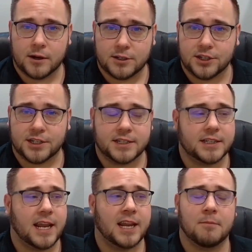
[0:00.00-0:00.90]
Just
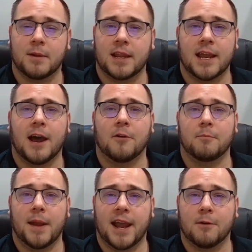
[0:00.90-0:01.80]
take me out
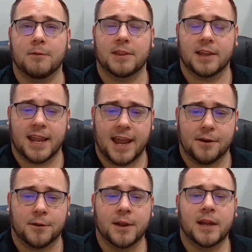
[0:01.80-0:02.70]
back with the
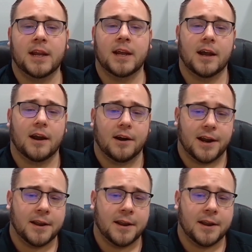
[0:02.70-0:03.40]
cattle. All right.